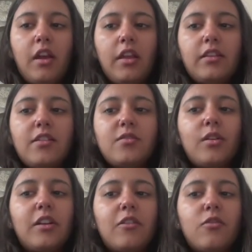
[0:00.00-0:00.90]
This
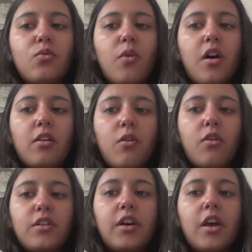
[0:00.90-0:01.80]
reduced workload
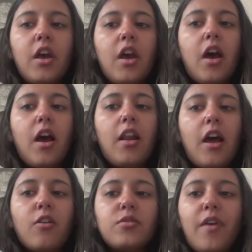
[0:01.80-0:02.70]

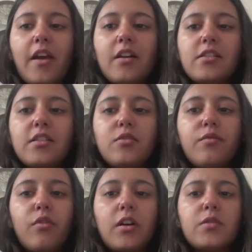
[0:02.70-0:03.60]
allows faculty to
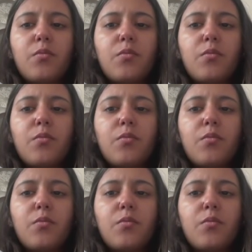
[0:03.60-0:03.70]
focus